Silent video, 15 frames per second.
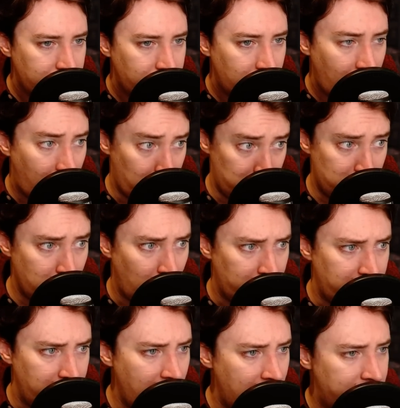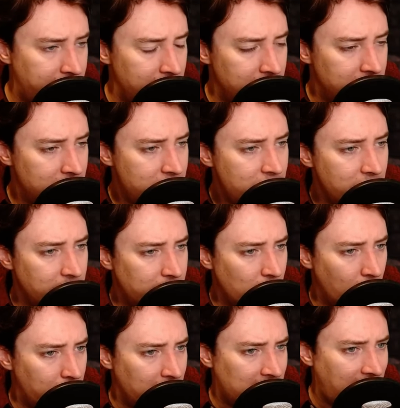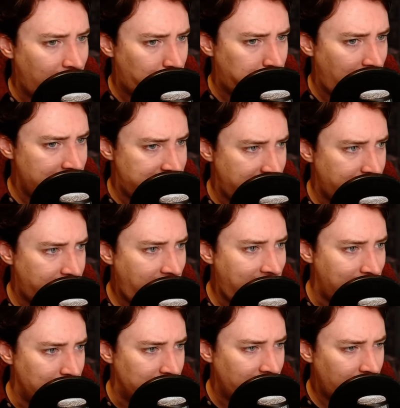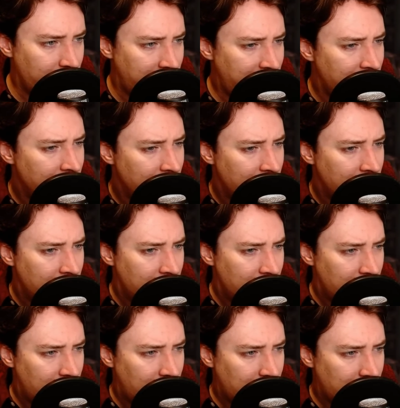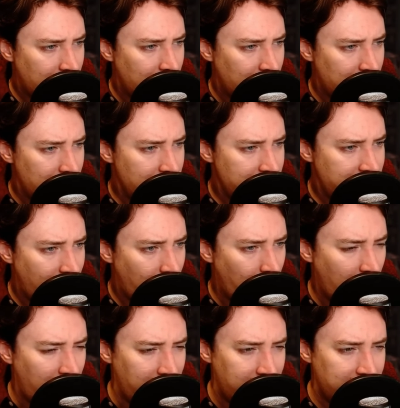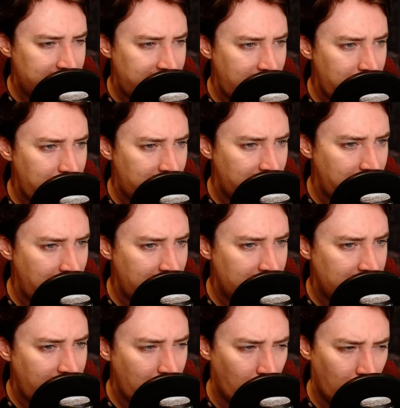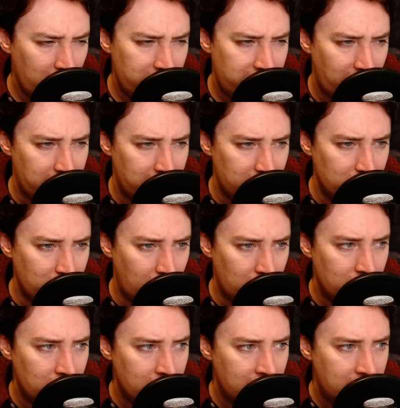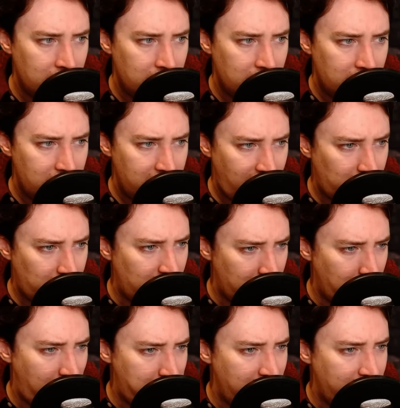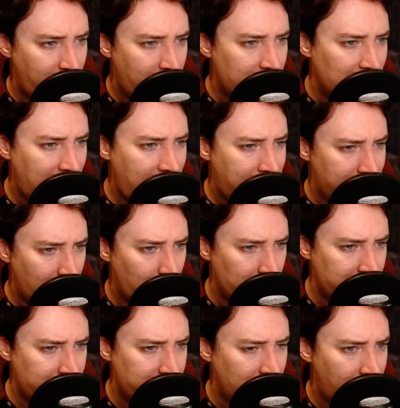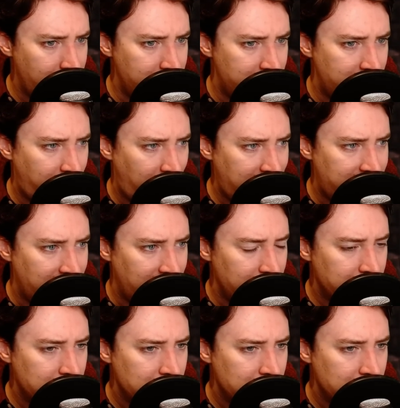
I was cross enough and should have called McLeod plenty of names, only I couldn't tell why. It seemed to me that there was something wrong, something that made me very glad I wasn't alone to face it.